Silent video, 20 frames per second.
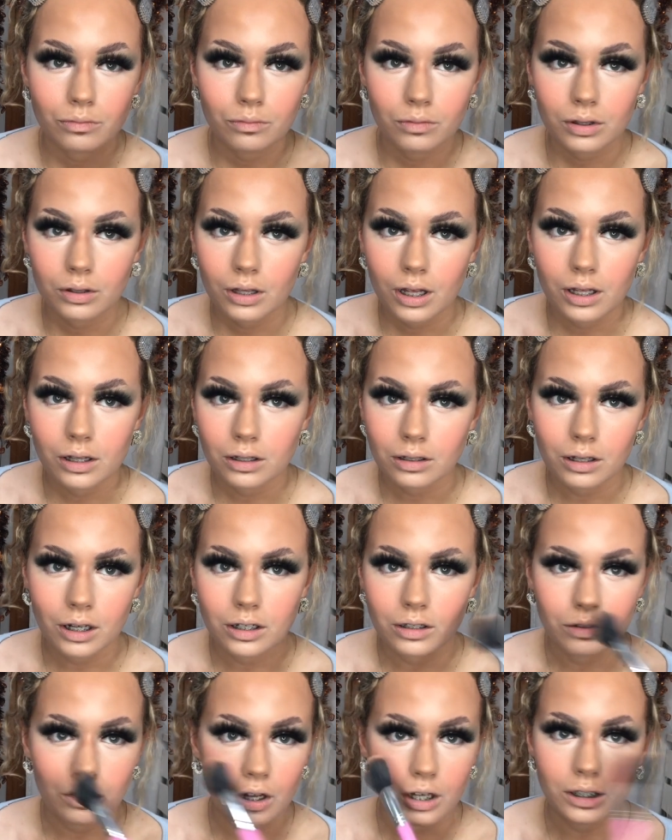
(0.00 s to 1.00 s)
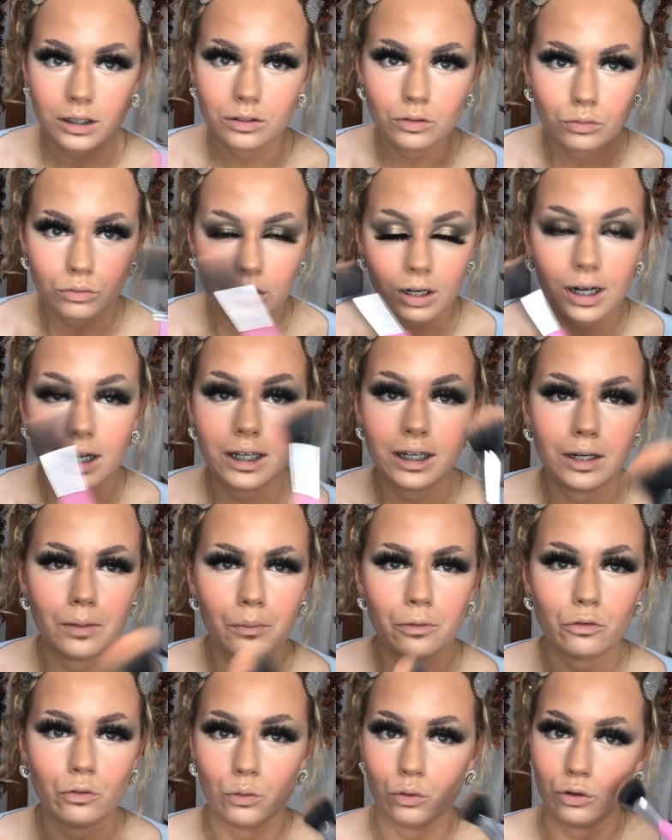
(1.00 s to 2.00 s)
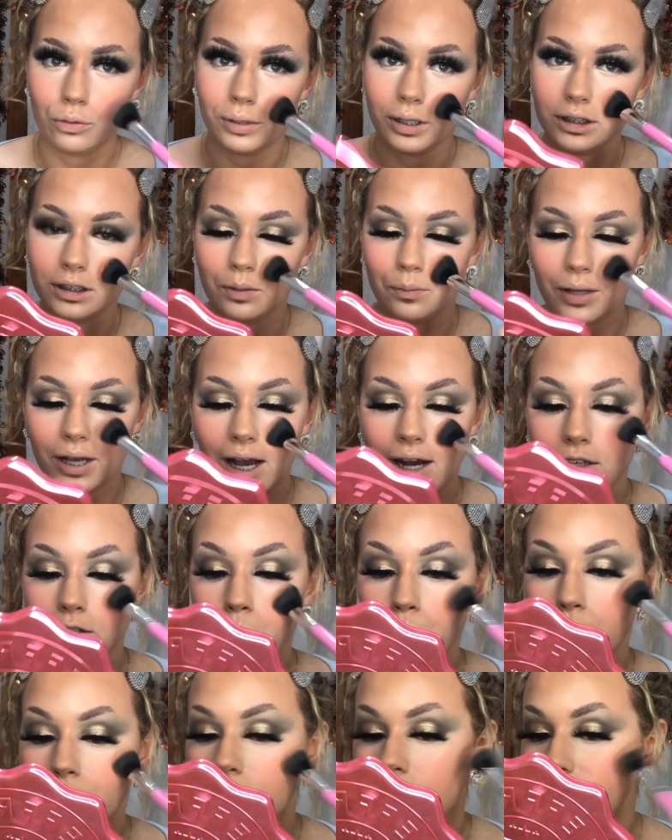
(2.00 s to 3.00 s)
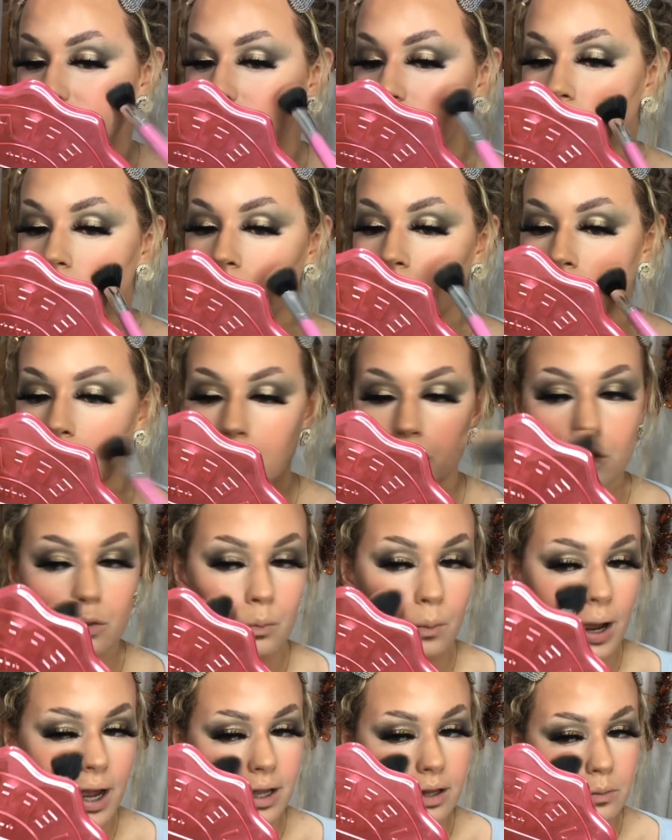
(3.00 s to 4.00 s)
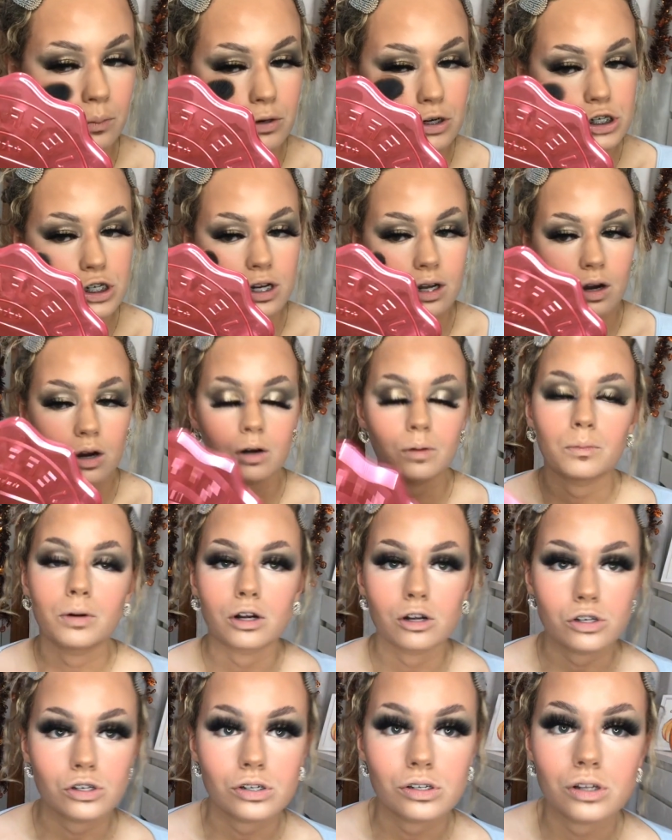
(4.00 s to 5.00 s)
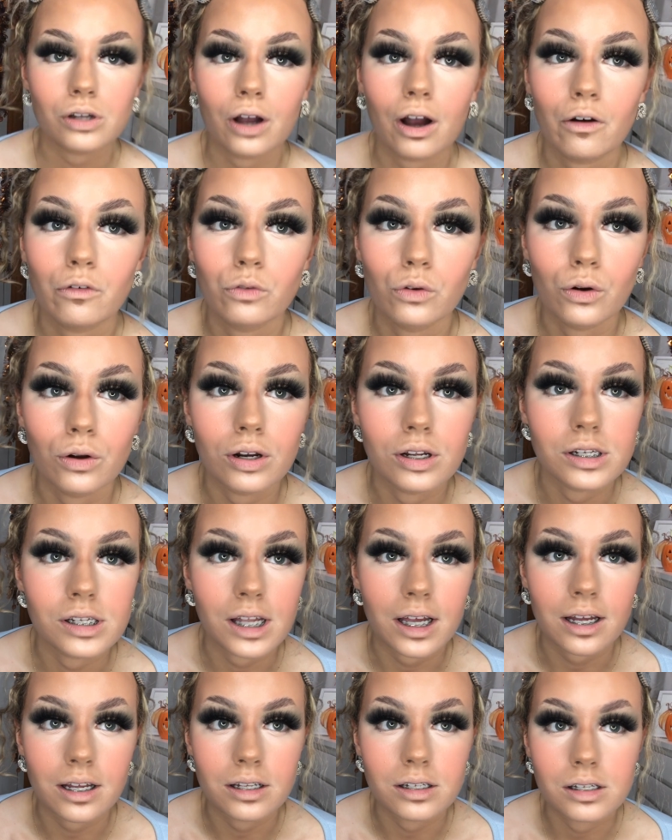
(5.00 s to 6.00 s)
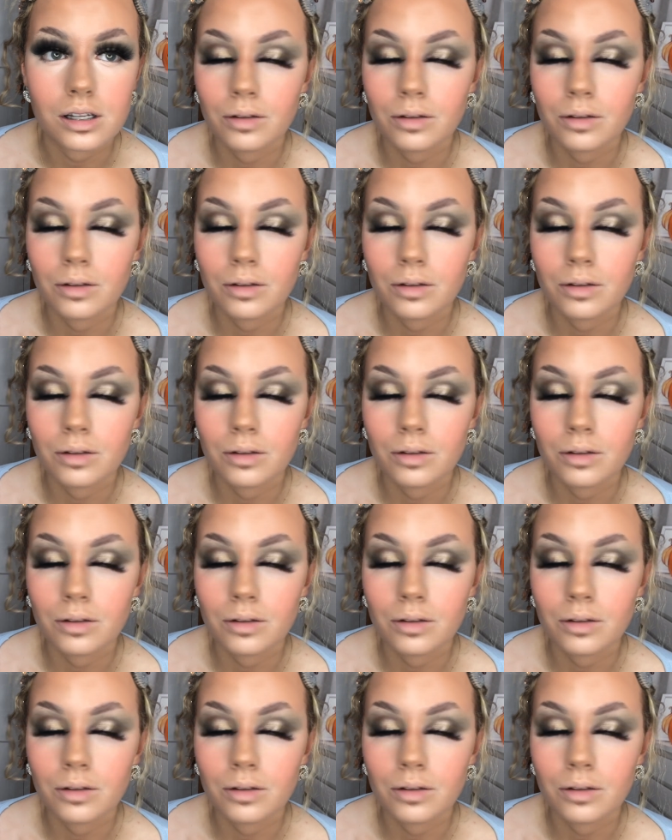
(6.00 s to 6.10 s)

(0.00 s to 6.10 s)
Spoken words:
and then like clean it before doing something else, because the way the brush, oh my gosh, just look how flawless it is.